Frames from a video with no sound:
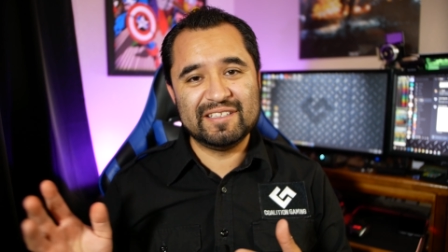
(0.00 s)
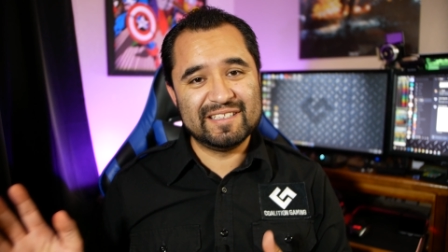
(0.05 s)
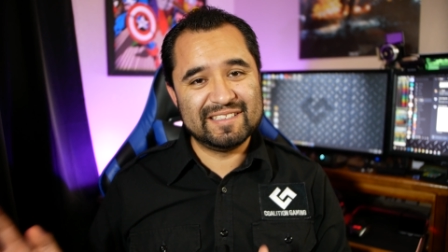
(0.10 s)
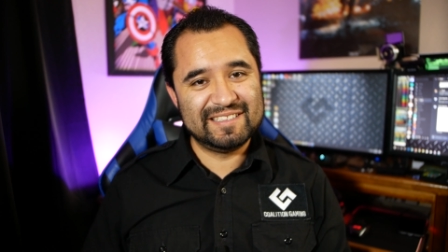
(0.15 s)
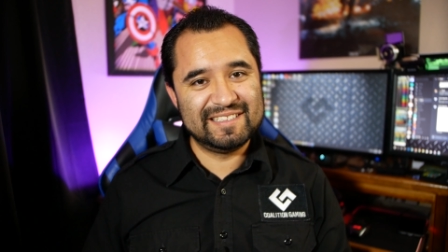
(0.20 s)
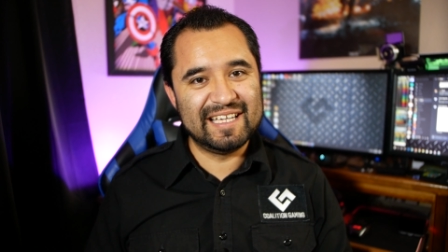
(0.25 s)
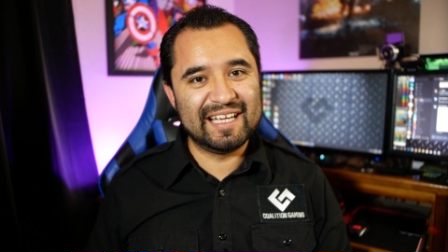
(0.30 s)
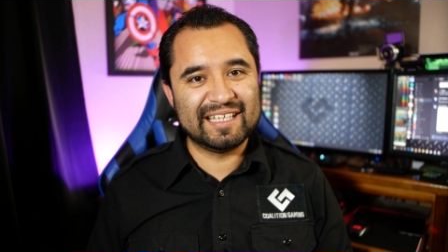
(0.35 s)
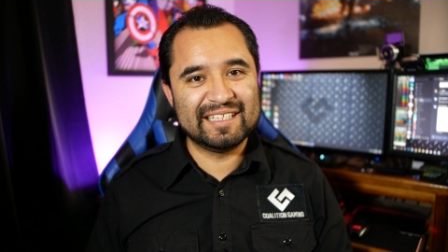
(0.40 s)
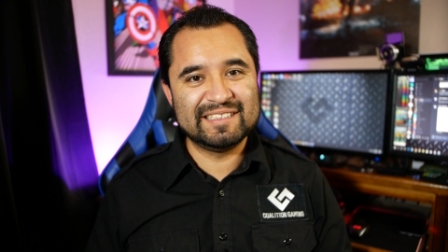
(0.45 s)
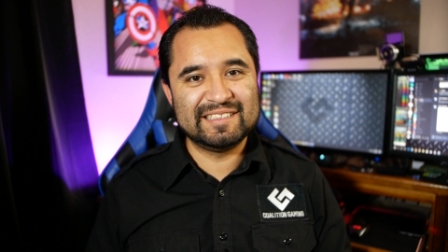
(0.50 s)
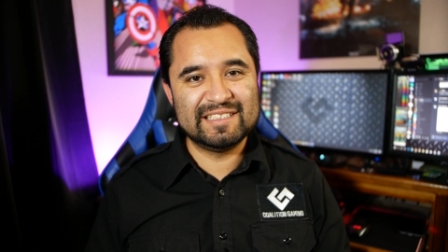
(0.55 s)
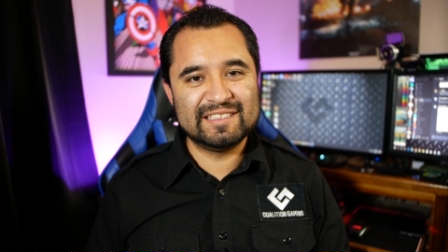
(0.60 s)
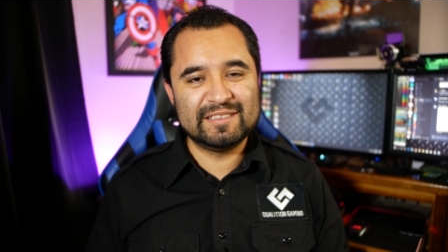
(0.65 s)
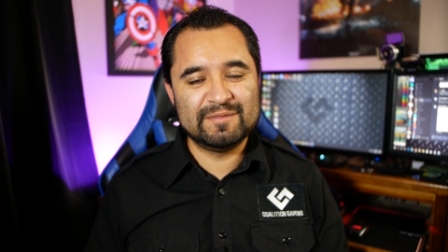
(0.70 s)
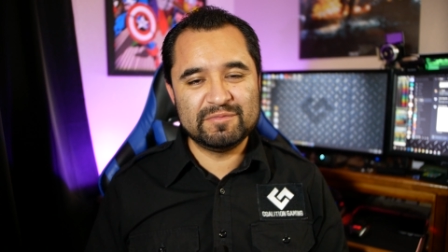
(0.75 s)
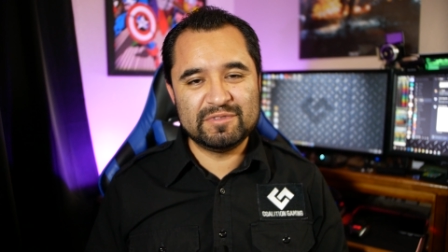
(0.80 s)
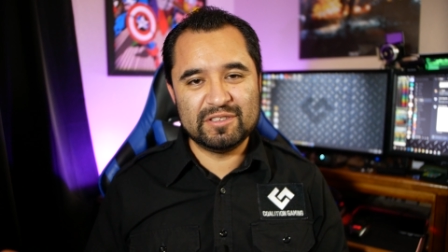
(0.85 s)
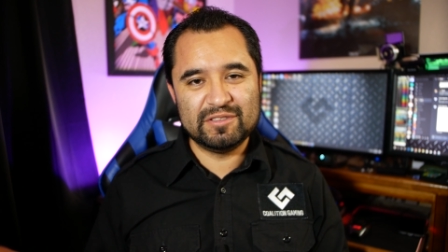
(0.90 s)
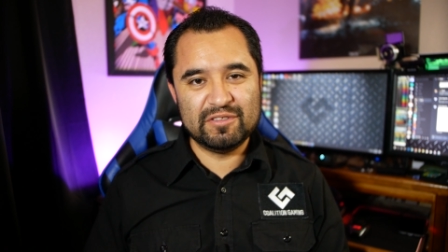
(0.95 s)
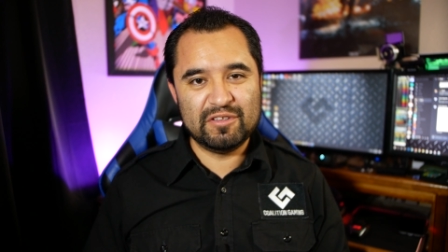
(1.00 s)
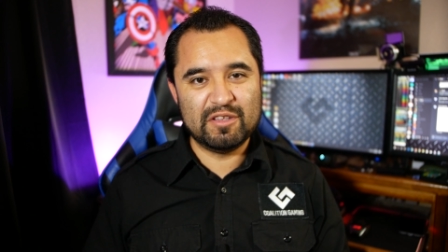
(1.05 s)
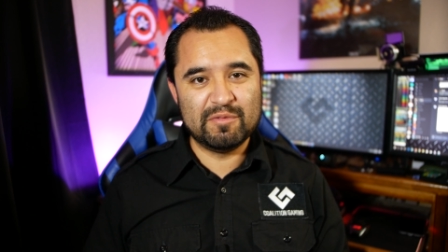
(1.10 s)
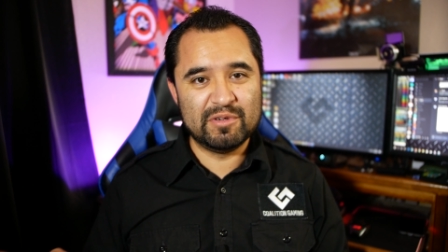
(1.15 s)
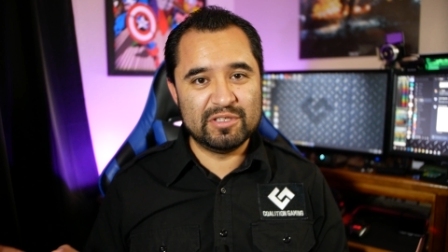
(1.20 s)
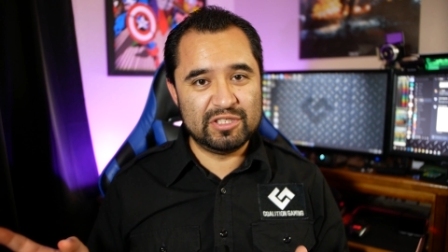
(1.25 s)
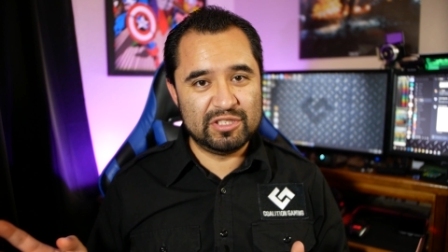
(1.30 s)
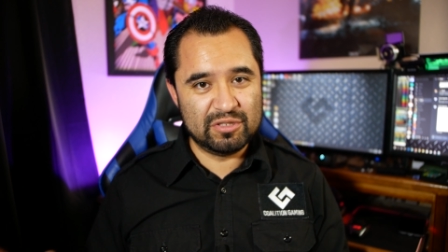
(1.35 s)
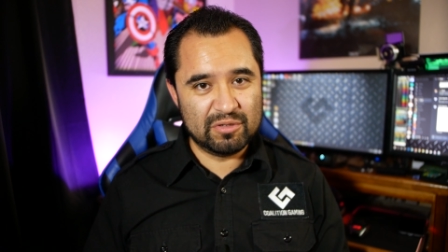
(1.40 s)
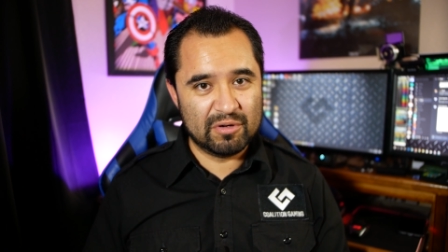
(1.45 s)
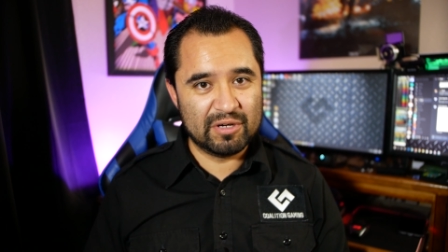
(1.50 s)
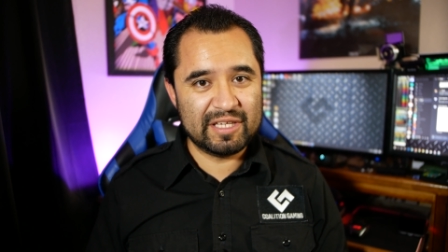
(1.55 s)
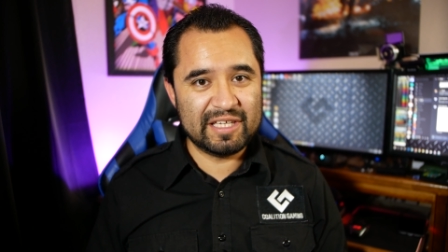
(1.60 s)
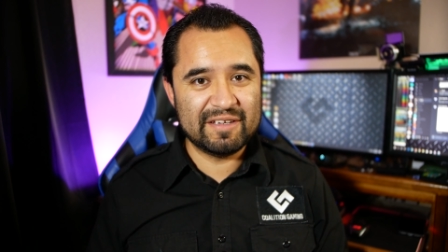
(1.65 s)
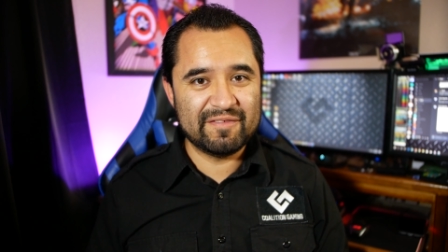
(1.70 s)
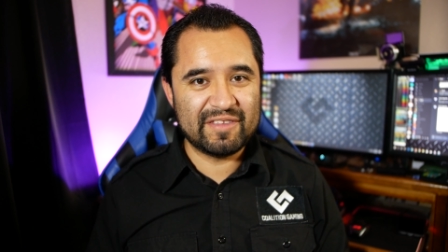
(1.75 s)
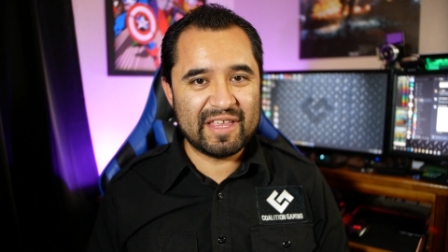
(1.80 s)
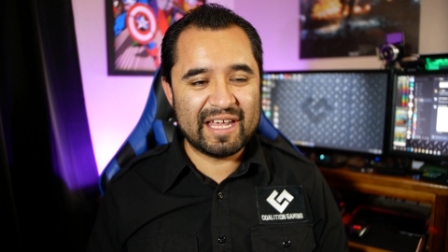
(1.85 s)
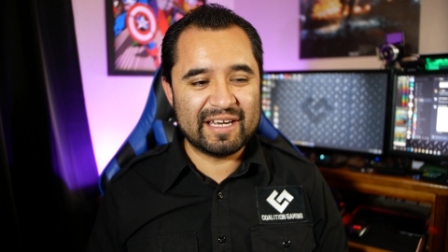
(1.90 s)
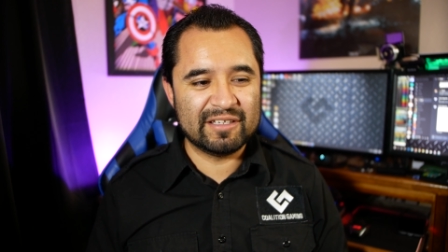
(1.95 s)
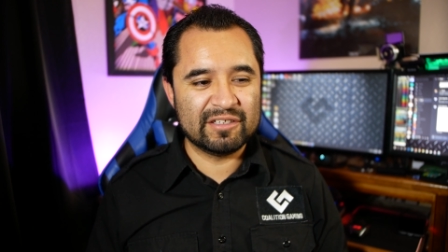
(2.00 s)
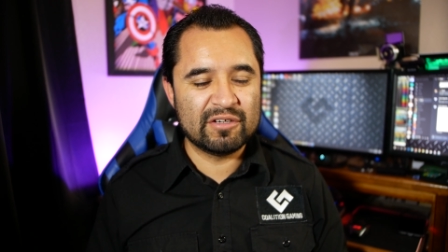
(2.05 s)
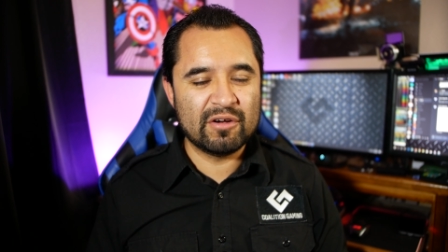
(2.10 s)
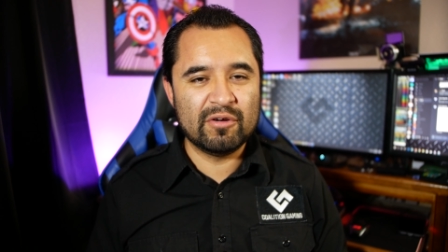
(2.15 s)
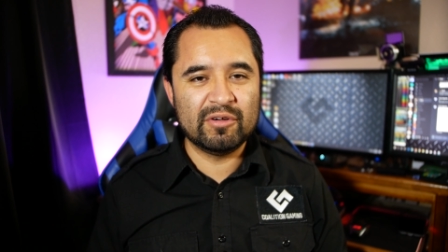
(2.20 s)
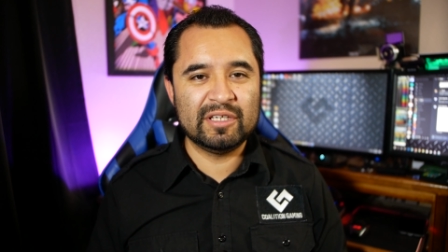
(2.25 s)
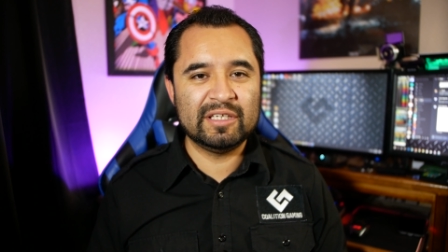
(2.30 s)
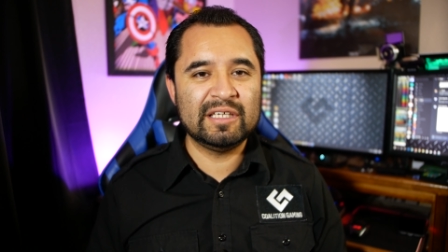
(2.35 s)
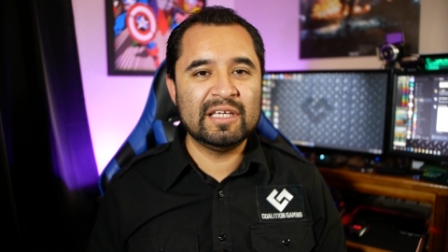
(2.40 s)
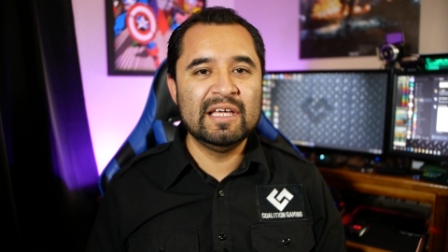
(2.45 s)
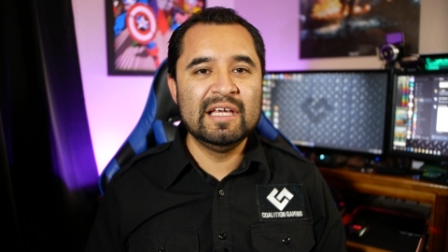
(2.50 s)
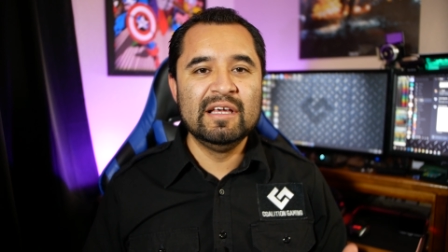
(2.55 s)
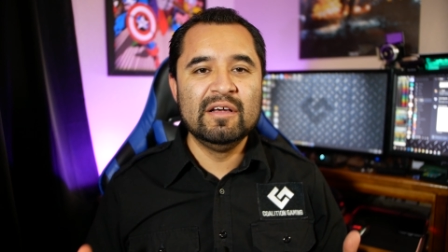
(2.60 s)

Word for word: the second system to do the majority of that encoding